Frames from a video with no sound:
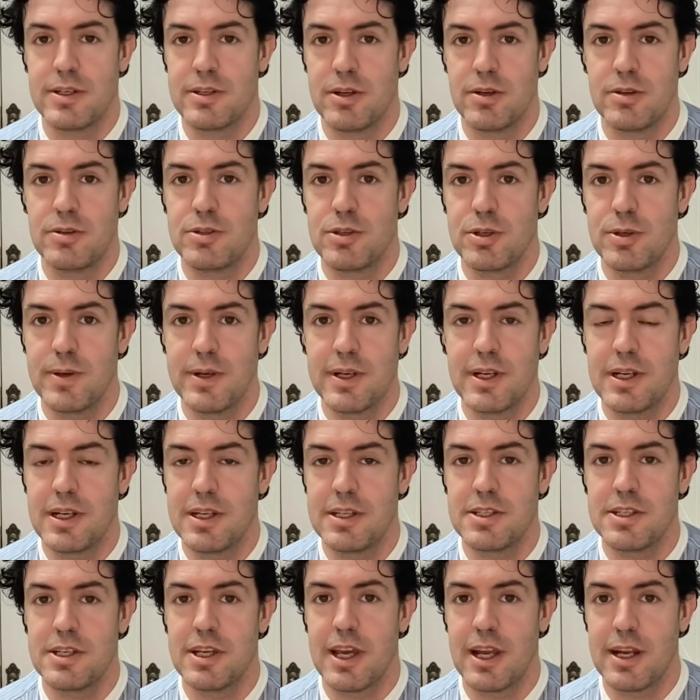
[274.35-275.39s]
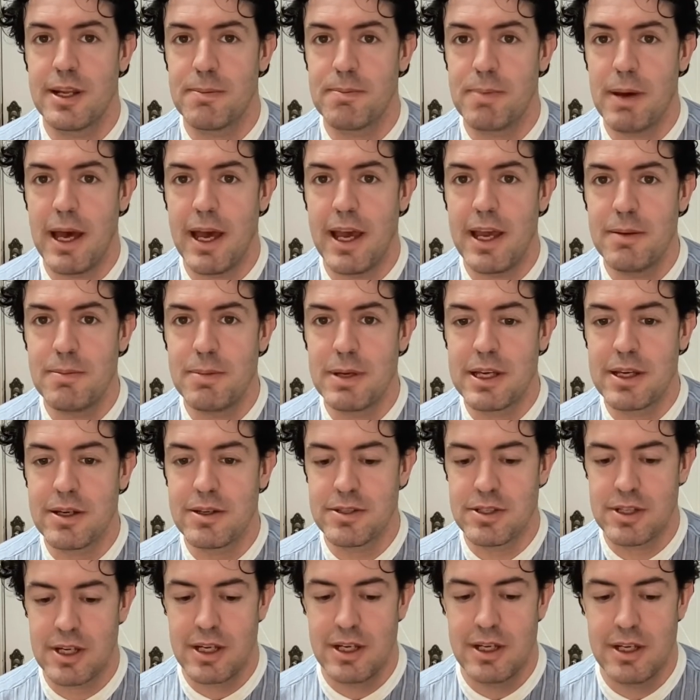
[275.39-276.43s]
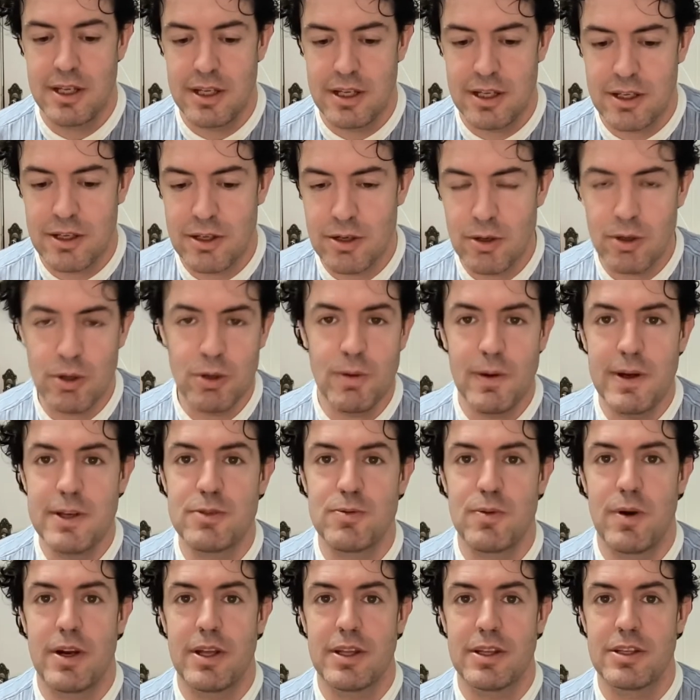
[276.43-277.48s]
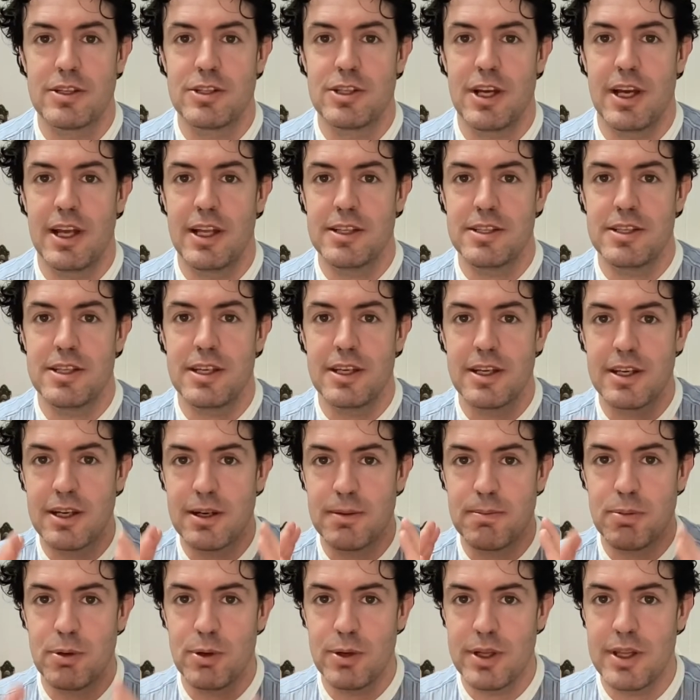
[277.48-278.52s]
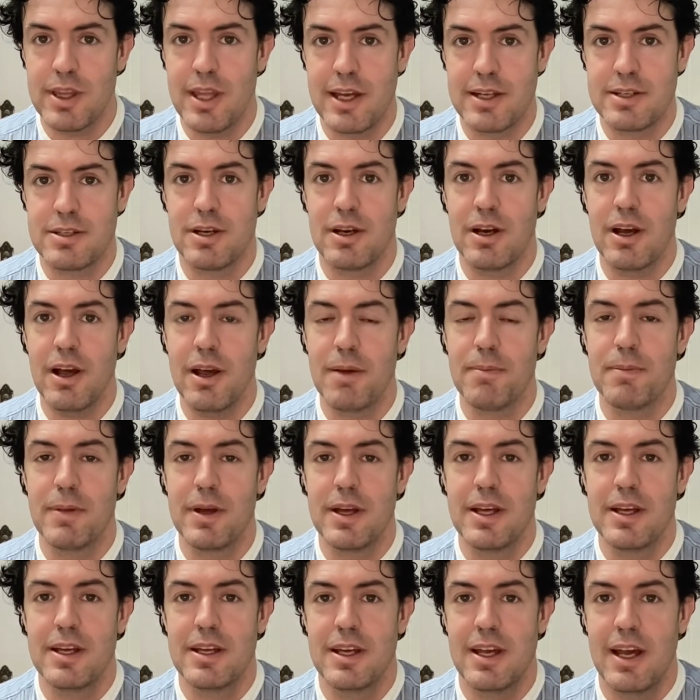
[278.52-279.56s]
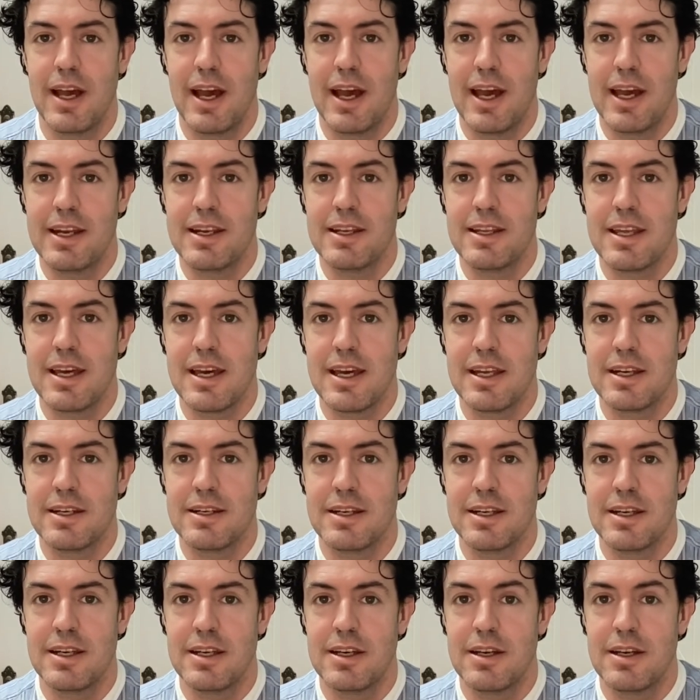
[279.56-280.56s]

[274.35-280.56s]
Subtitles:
Don't do it unless you're getting paid, because you're always running the chance that you're going to put in that time and then